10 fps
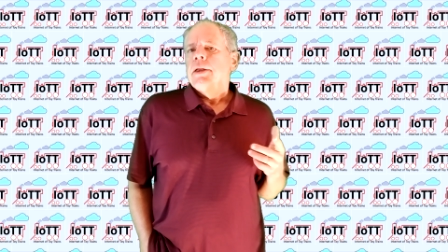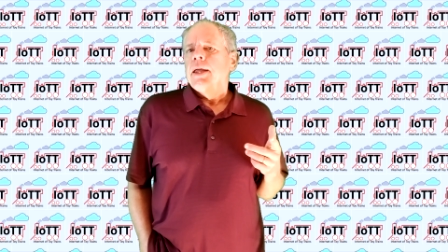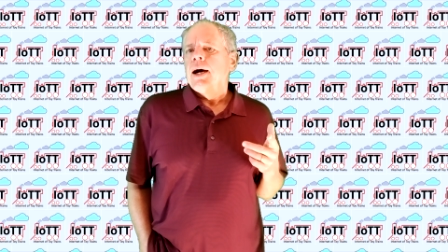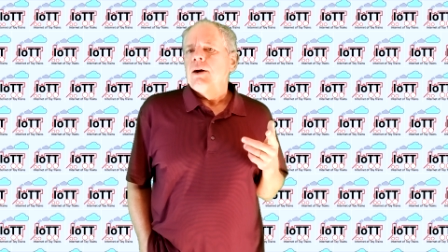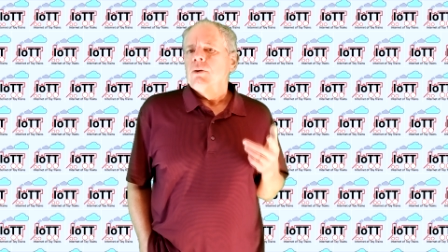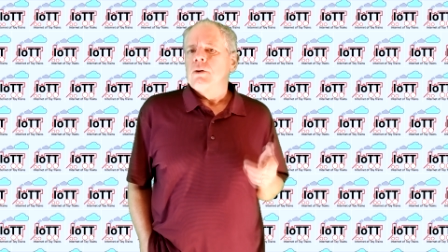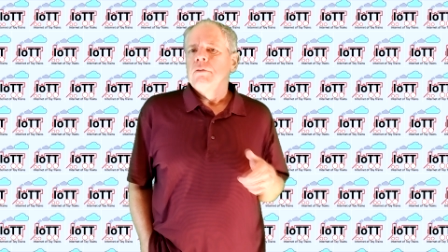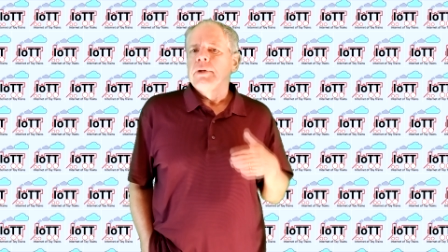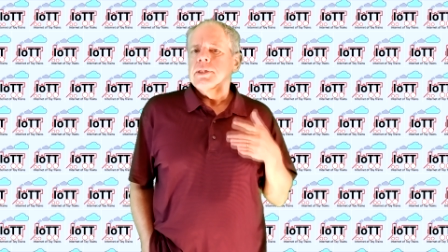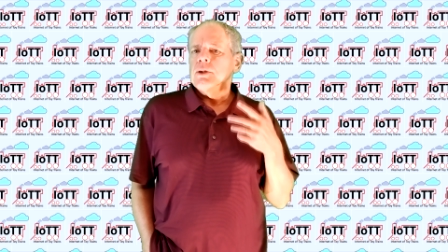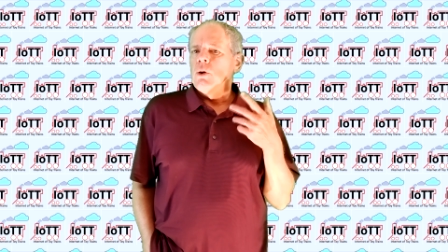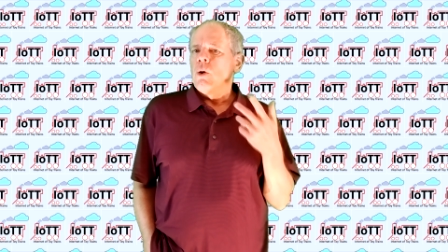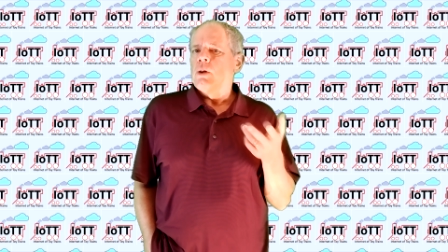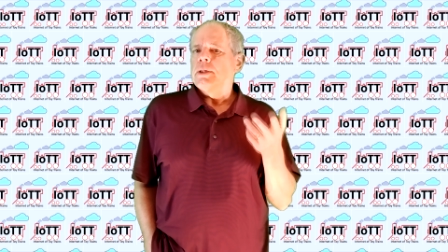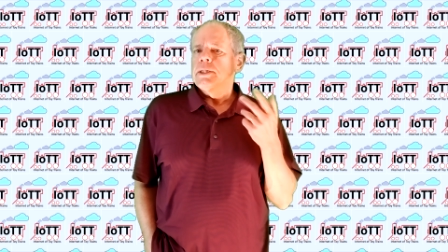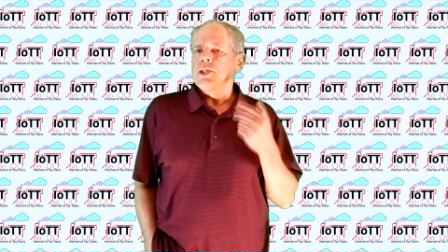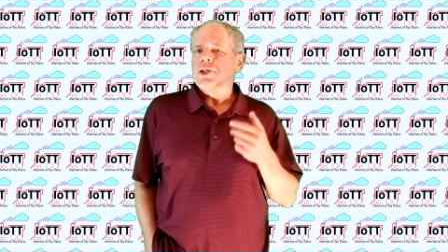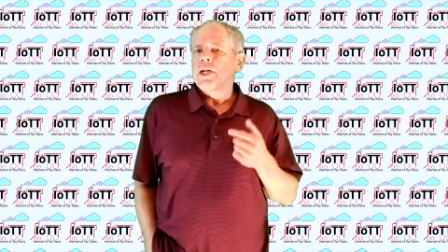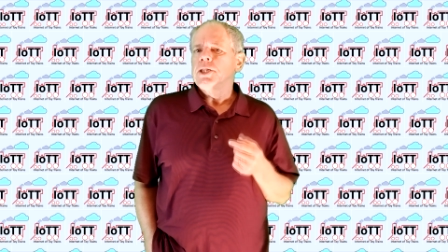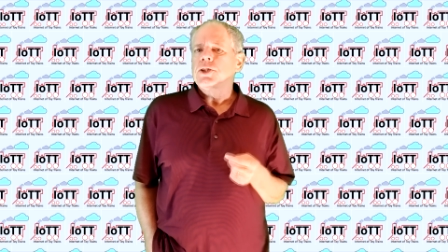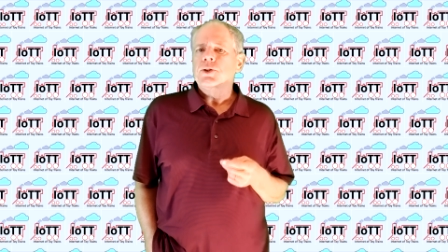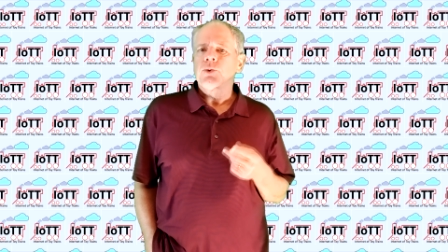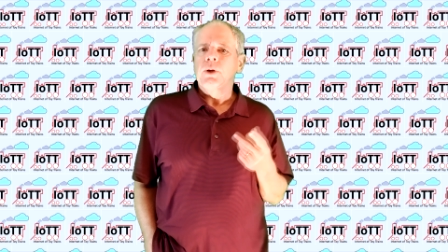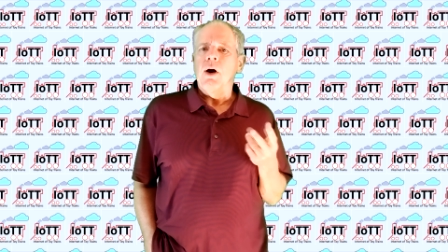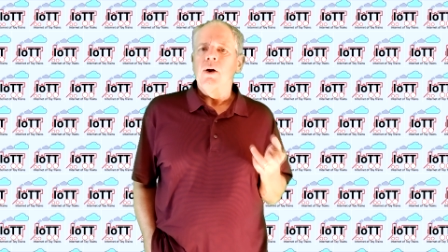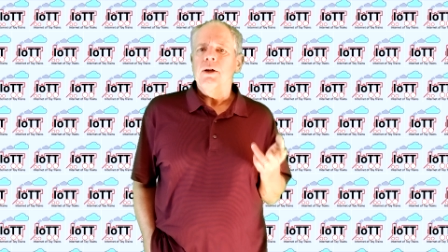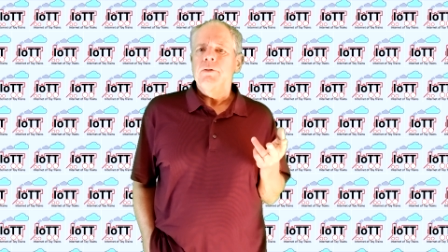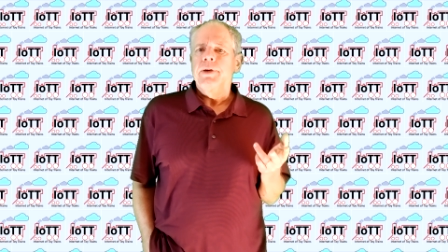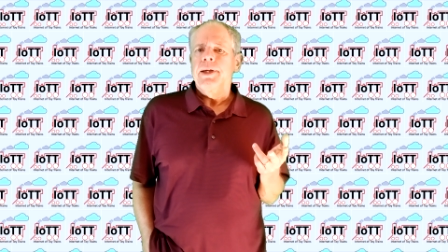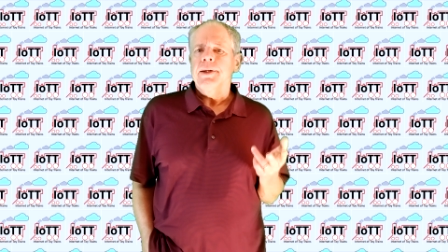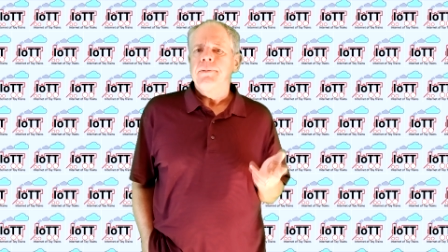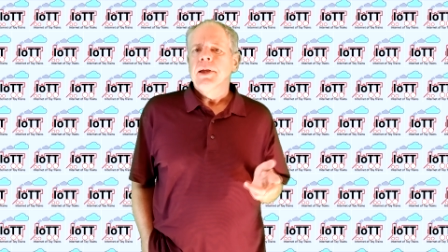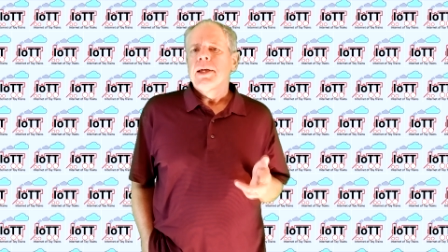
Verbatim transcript: Now, with all these changes to the hardware,